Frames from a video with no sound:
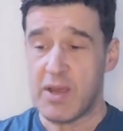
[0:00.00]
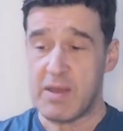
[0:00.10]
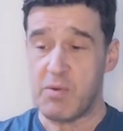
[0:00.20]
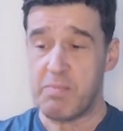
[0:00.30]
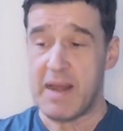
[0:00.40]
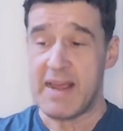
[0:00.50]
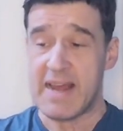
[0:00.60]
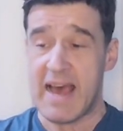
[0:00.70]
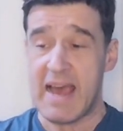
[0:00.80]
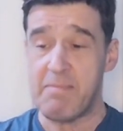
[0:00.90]
Rocky would play
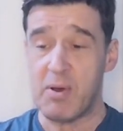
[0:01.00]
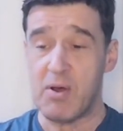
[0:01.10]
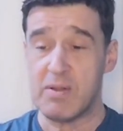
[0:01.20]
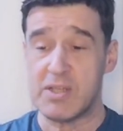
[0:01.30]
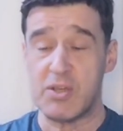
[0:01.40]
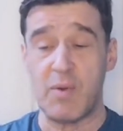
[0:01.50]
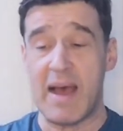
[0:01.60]
in a high ball too